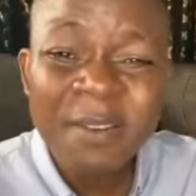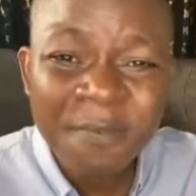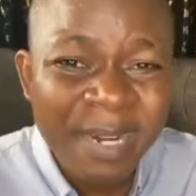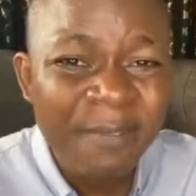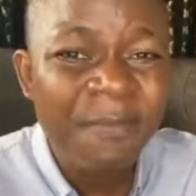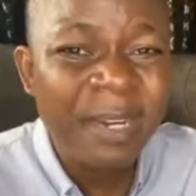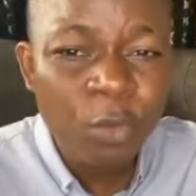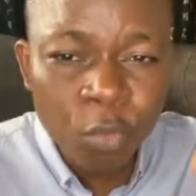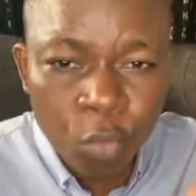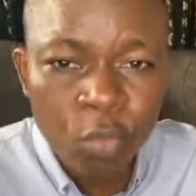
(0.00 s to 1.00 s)
very, very
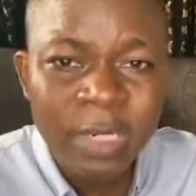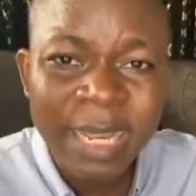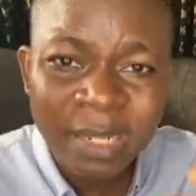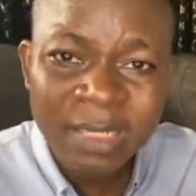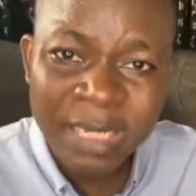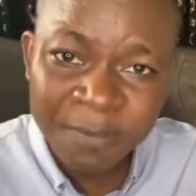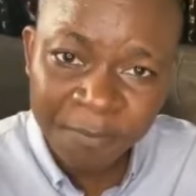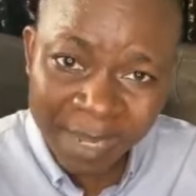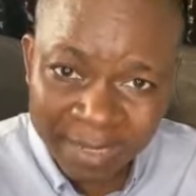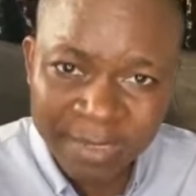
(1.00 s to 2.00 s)
good health
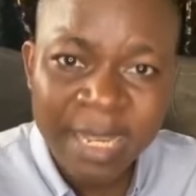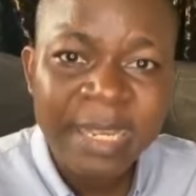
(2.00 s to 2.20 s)
effects.